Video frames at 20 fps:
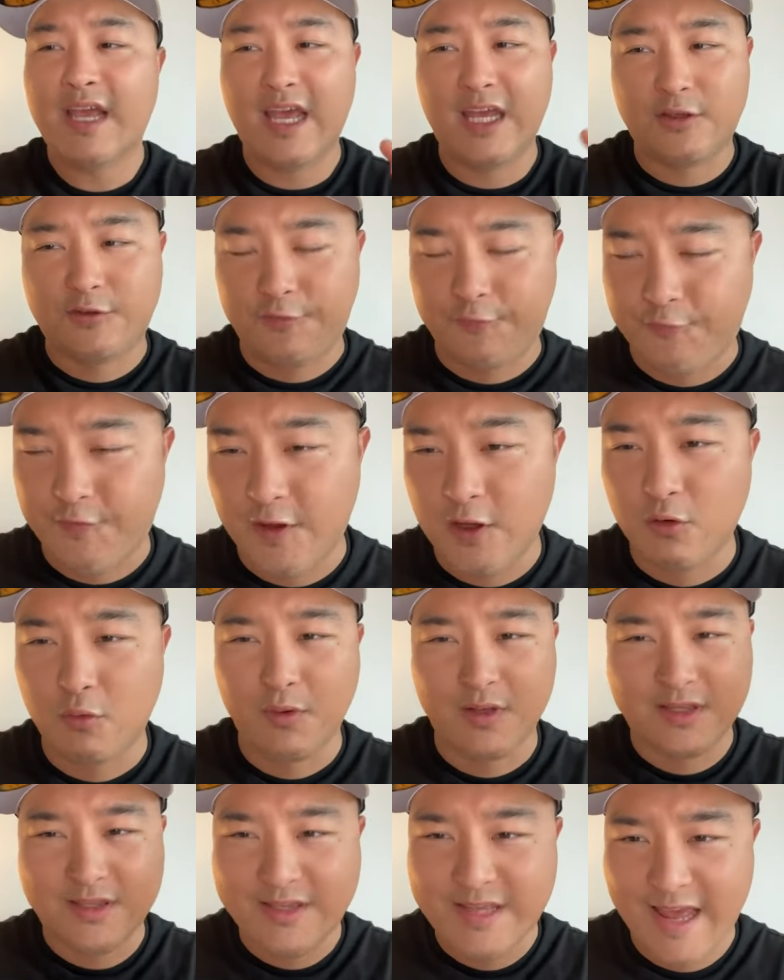It's
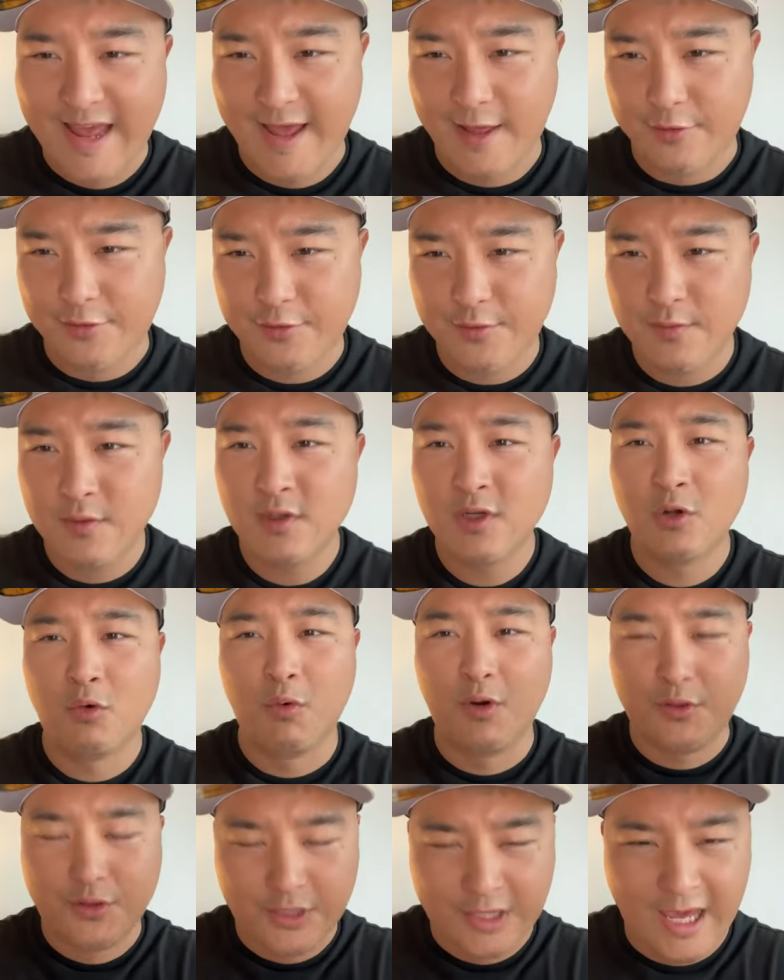filled with death,
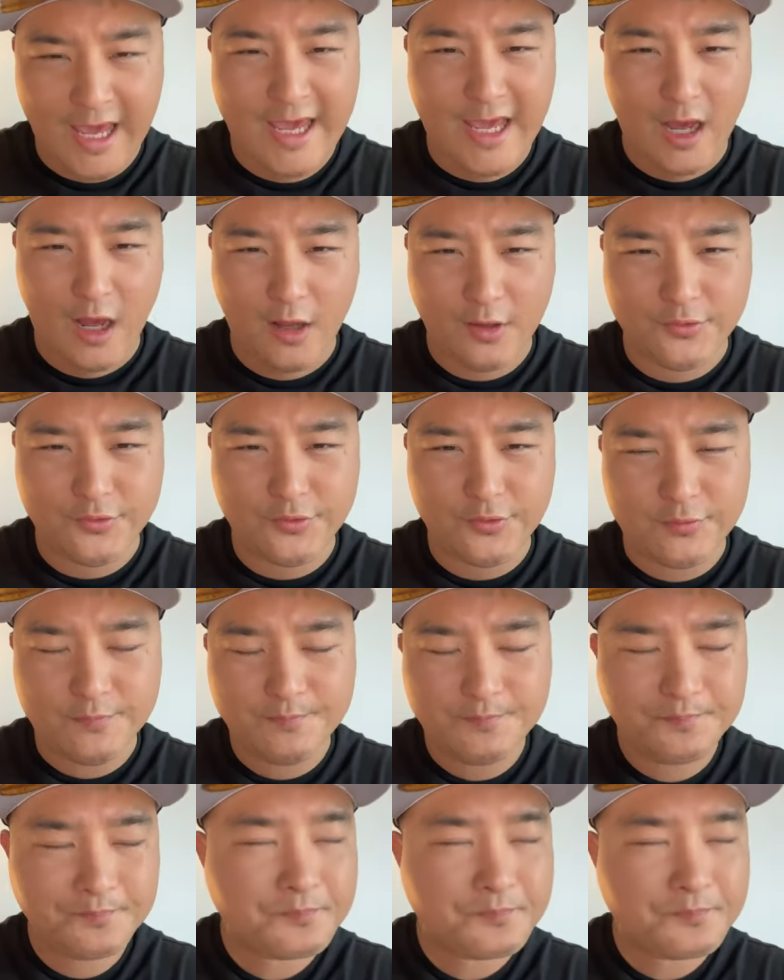with chaos.